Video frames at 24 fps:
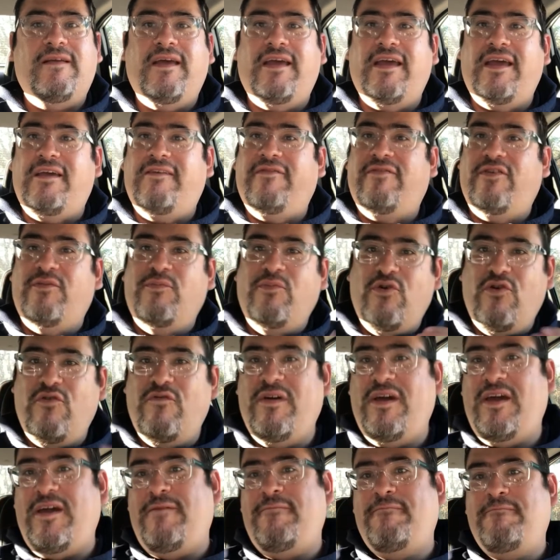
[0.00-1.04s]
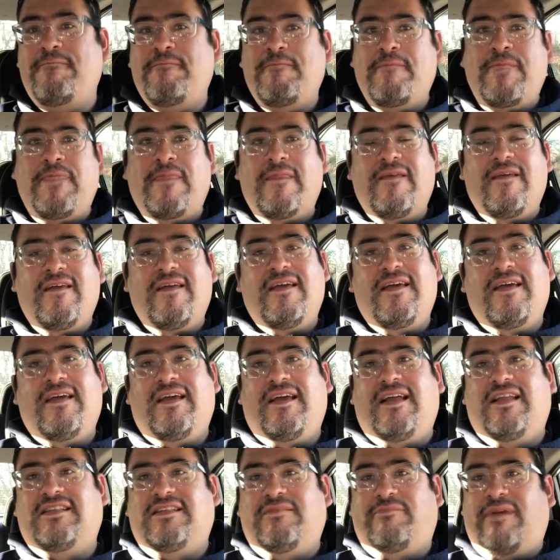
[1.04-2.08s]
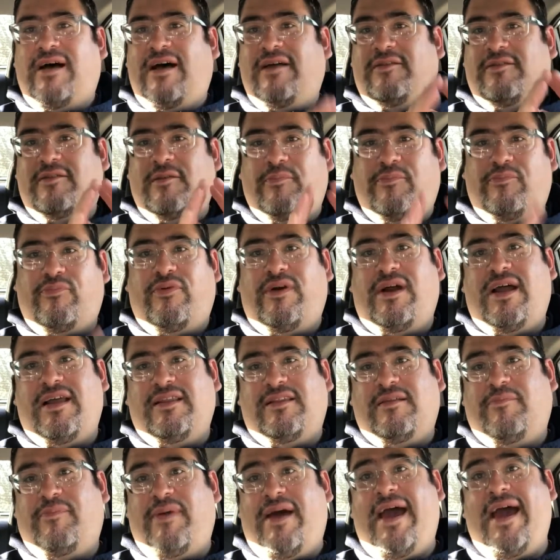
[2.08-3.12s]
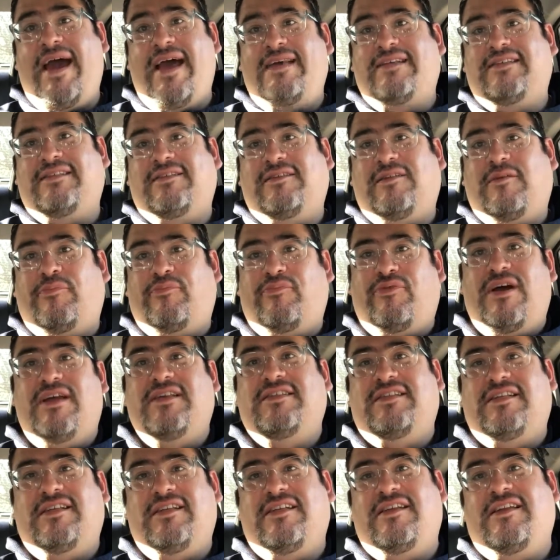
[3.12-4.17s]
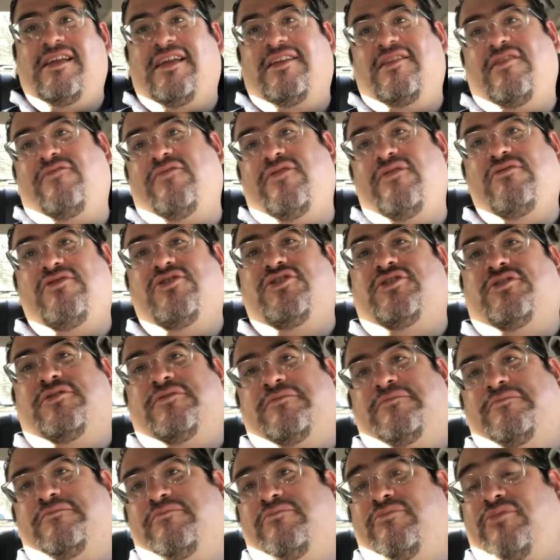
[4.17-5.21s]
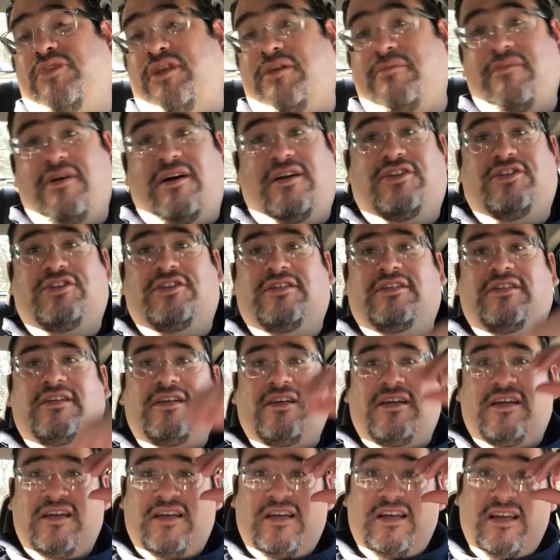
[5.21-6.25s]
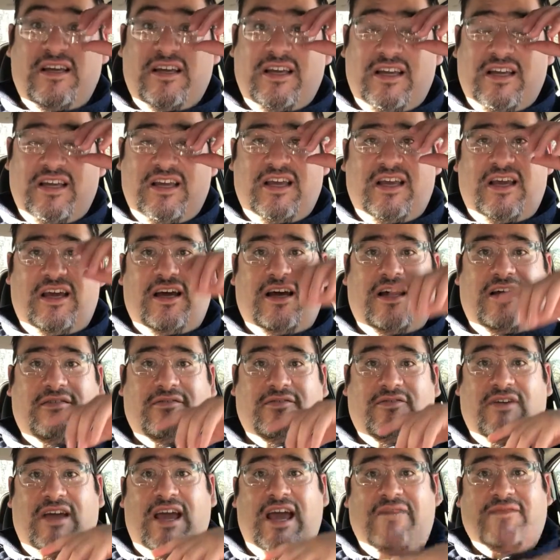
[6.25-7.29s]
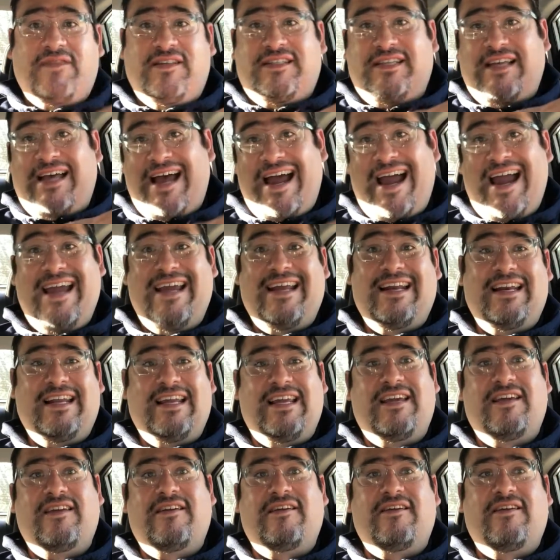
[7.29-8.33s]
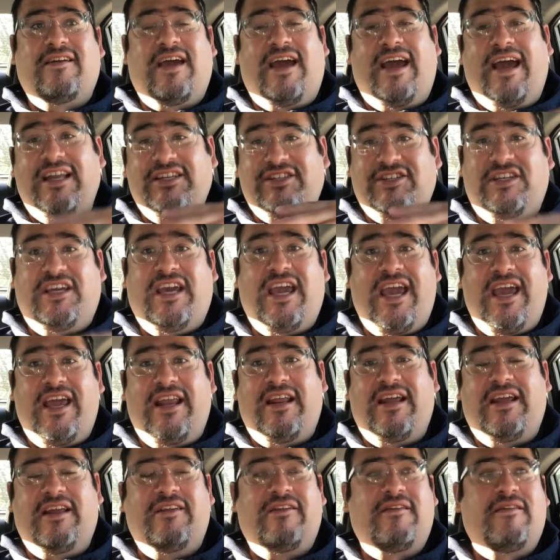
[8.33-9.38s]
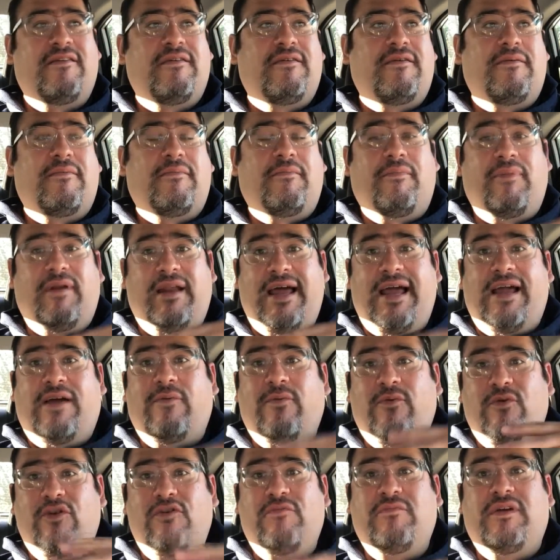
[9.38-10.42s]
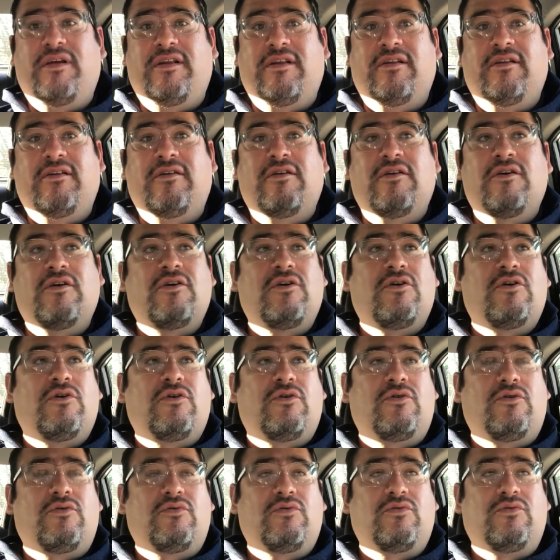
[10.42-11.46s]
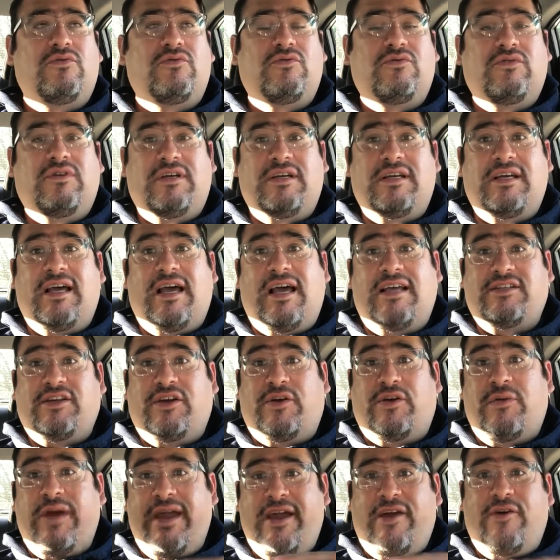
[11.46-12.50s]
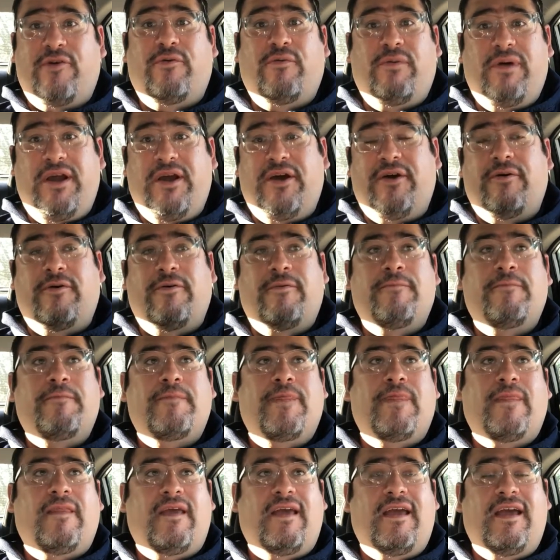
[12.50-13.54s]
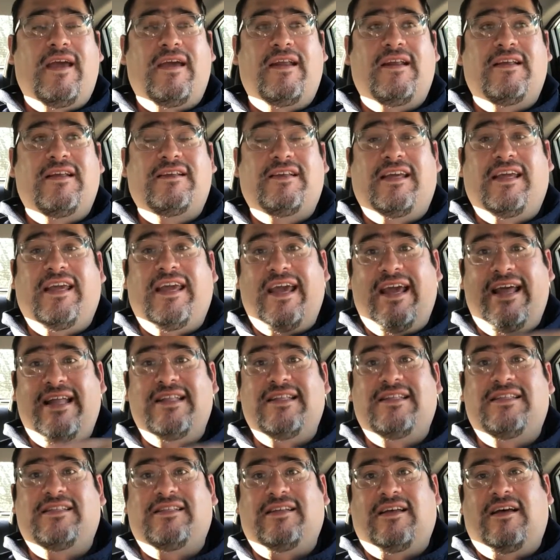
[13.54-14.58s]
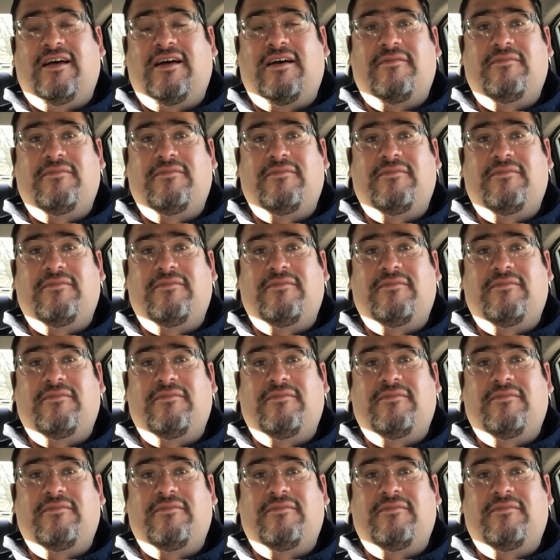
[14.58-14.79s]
In the movie, it's about the past, the present, and the future, pretty much. You have this highly educated black woman who has a great career and is against,